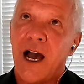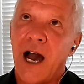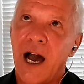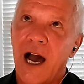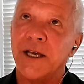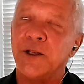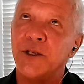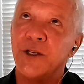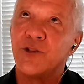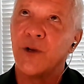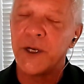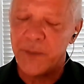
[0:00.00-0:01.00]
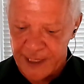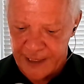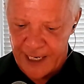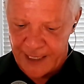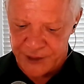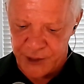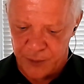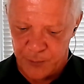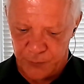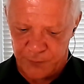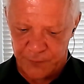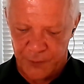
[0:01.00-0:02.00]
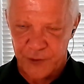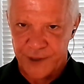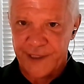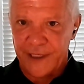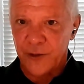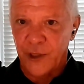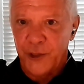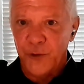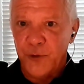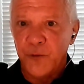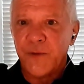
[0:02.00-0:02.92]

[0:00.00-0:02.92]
I try to make it actionable for folks is saying, look, you've